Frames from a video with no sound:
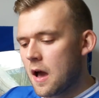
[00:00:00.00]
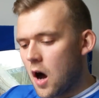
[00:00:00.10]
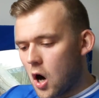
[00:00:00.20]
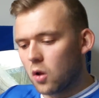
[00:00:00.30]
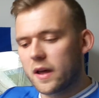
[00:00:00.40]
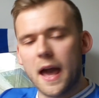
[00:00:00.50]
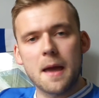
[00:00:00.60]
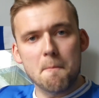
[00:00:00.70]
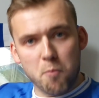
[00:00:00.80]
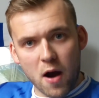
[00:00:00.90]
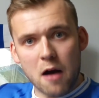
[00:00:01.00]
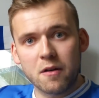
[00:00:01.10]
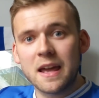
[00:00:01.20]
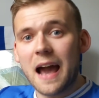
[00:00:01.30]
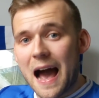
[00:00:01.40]
Holgate,
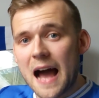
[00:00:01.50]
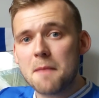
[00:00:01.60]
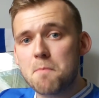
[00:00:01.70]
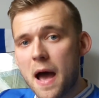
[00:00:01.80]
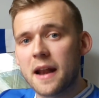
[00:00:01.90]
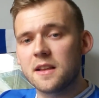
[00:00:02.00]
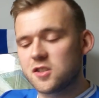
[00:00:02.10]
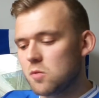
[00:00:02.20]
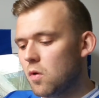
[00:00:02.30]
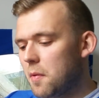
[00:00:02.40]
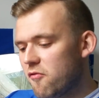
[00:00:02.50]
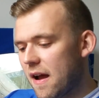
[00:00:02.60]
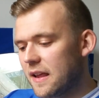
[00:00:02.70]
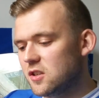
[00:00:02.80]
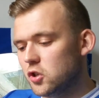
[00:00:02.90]
Browning and Pennington will be
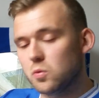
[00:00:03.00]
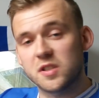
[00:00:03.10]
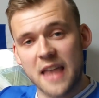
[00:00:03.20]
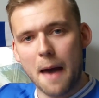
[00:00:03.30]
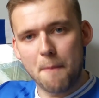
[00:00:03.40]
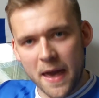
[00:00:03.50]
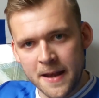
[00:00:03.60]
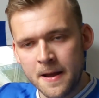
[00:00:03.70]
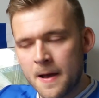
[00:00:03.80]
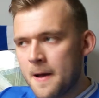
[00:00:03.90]
ready to step in.